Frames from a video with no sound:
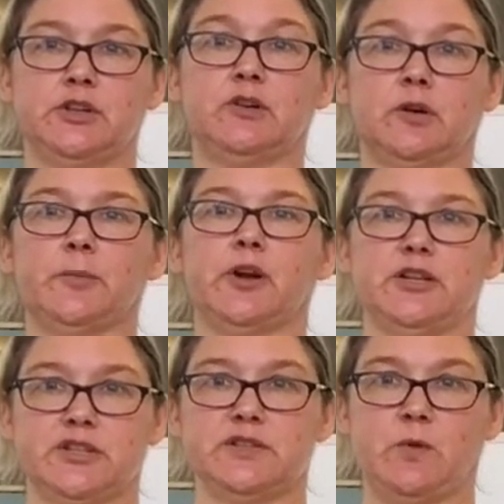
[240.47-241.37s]
of
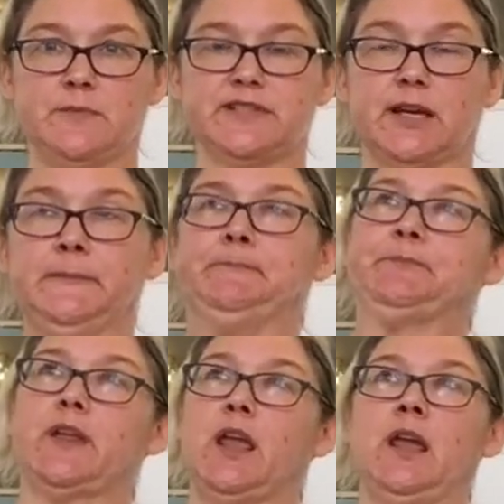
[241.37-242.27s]
Corporations website.
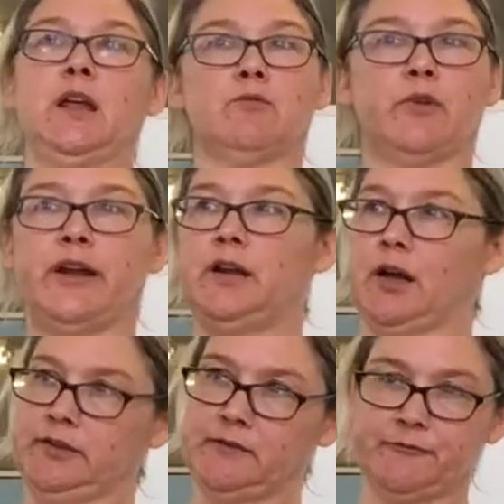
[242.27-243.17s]
And right
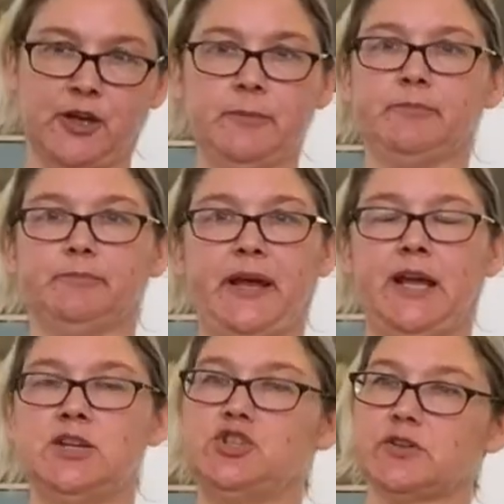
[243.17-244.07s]
on the front
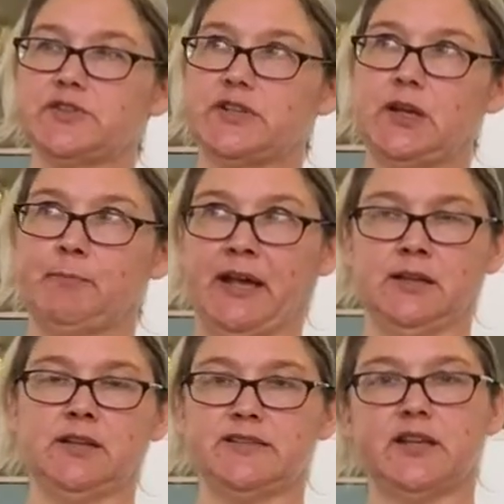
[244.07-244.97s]
page, you'll see a
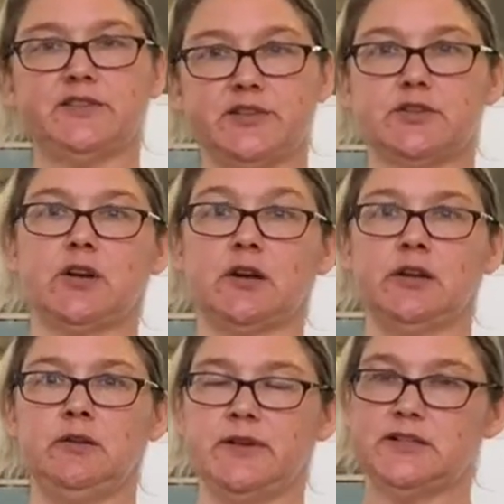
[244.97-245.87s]
button that says Start a
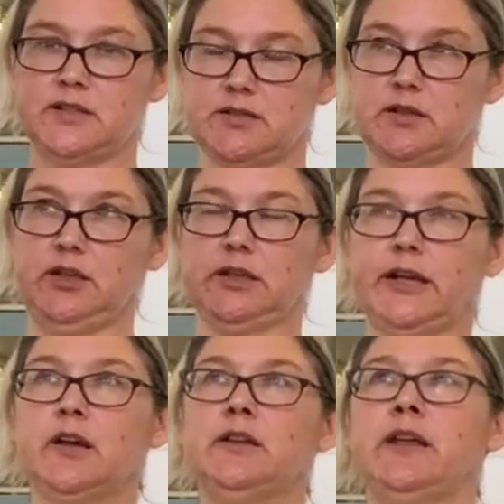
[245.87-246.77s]
New Business, and you
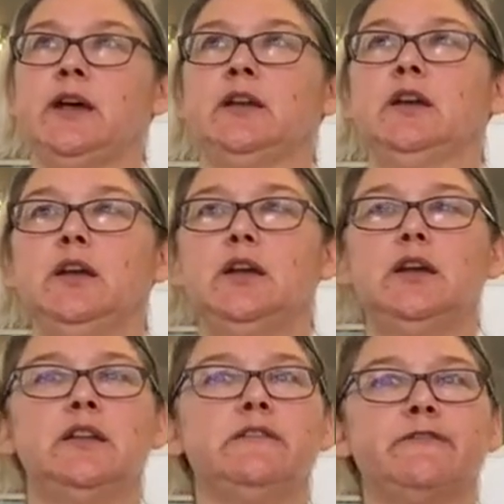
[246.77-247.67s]
click on that.
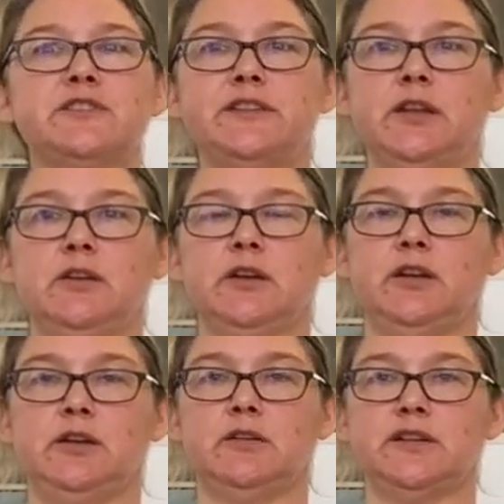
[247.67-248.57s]
And the first thing you're going
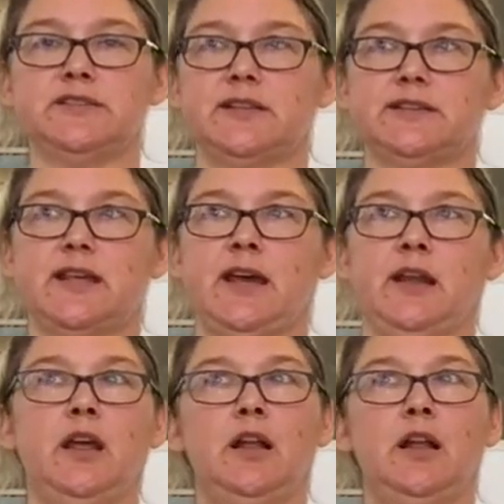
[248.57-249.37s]
to notice is that